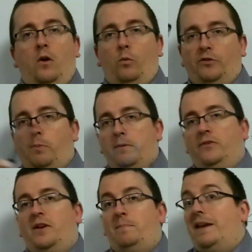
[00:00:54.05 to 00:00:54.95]
What's the
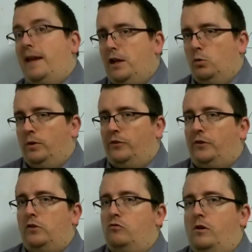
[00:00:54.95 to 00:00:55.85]
probability of Z being equal to
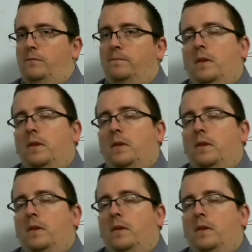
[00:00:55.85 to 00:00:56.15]
zero?